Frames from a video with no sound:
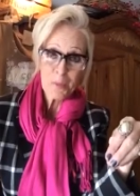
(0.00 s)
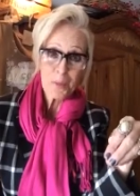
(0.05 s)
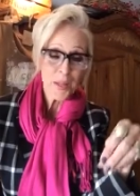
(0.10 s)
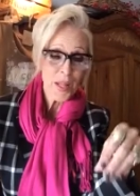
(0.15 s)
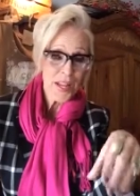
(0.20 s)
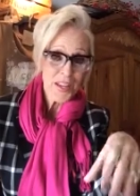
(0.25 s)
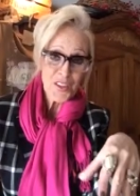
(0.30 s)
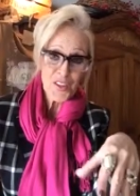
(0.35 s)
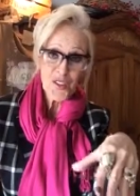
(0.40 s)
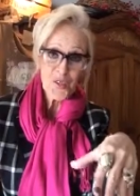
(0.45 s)

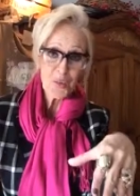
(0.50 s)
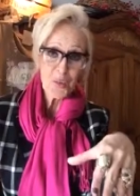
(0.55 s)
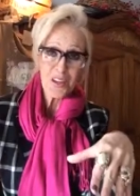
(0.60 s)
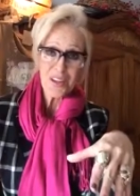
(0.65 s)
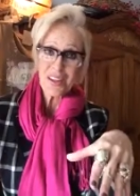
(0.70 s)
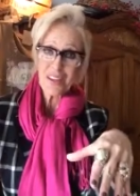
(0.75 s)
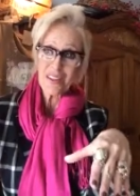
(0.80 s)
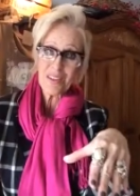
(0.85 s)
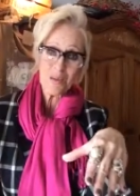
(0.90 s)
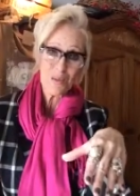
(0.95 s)

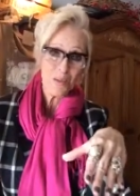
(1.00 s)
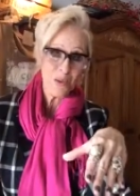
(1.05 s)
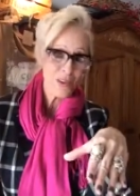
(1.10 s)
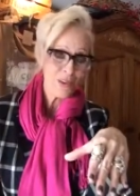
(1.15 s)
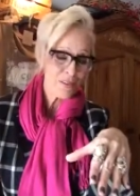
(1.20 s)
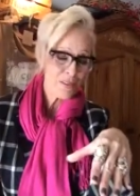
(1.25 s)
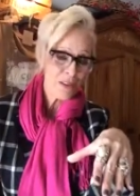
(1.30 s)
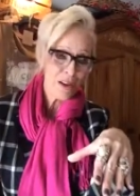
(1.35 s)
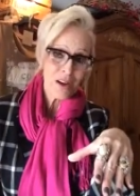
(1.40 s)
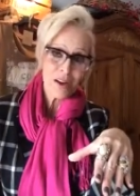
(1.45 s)
Placement in the
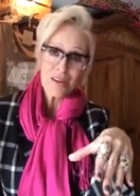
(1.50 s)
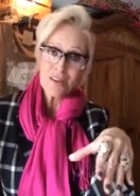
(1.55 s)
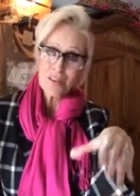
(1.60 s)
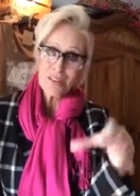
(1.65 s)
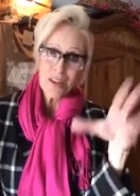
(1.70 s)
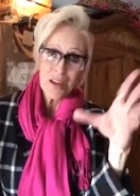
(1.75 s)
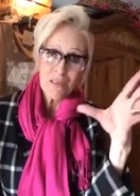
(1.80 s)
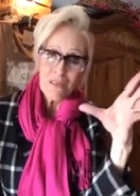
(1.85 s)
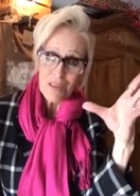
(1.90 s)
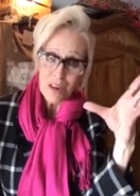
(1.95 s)
Word of God
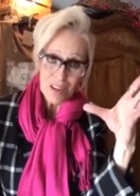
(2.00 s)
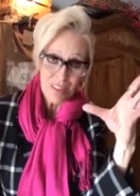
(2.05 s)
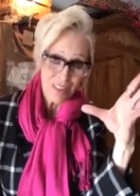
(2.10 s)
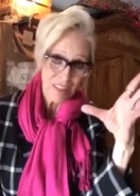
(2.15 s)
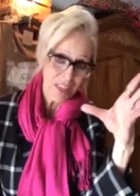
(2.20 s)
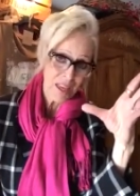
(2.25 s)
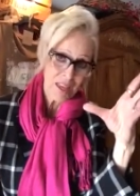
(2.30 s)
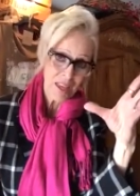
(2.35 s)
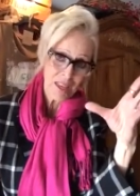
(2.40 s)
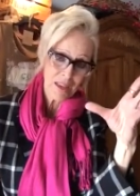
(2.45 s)
is
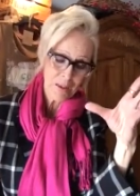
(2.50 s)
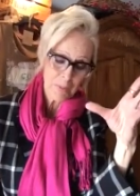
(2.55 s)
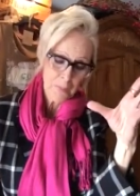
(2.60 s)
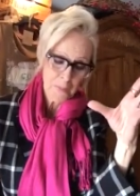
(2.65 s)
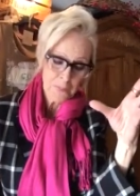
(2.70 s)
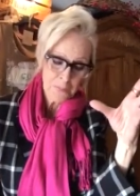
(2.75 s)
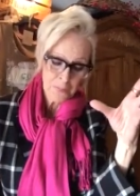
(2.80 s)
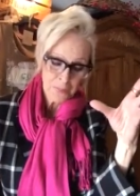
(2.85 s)
everything.